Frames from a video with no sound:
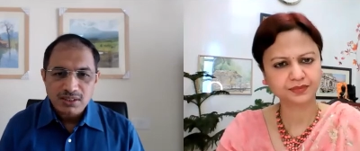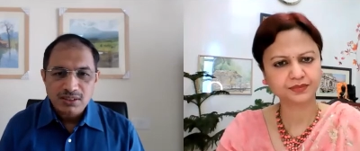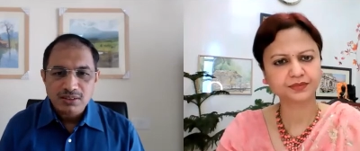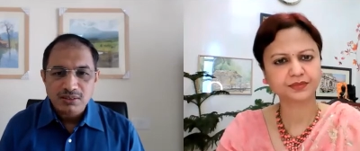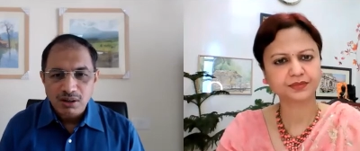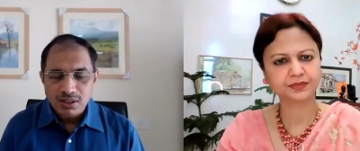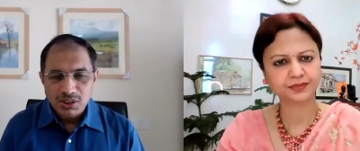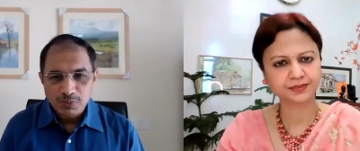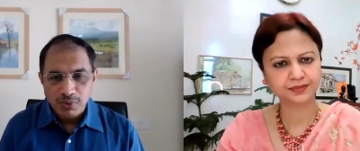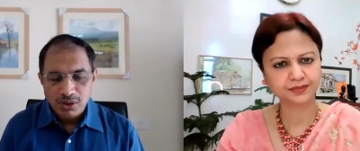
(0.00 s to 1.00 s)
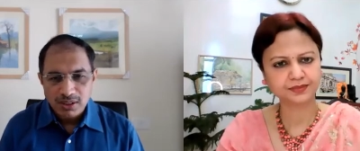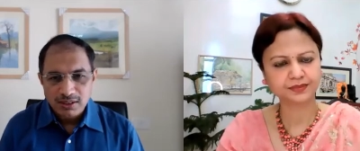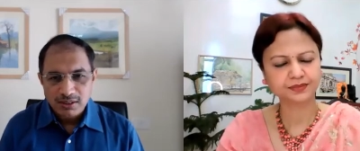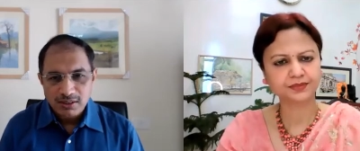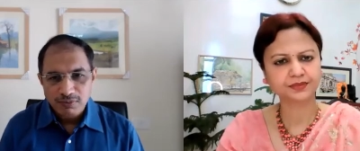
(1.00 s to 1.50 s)
Speaker 1: is not
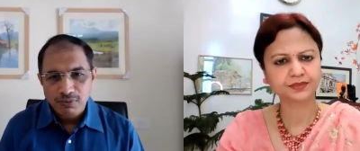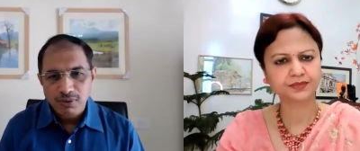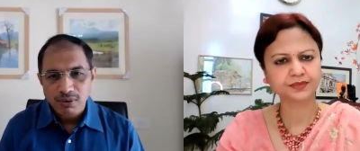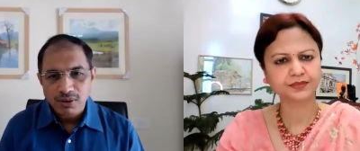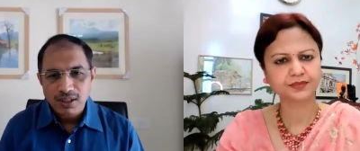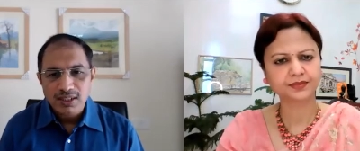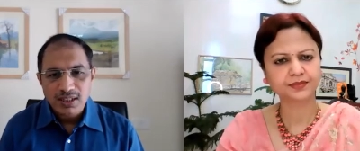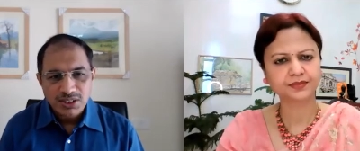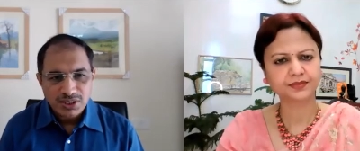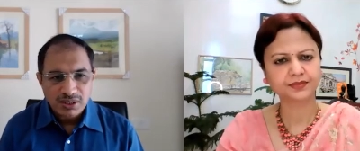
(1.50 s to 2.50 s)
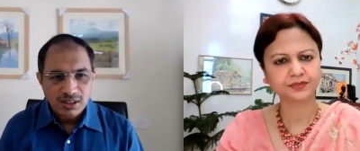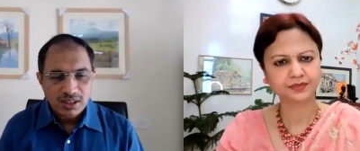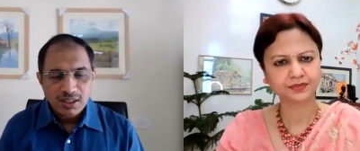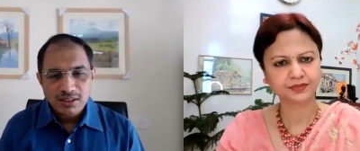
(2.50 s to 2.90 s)
responding for initial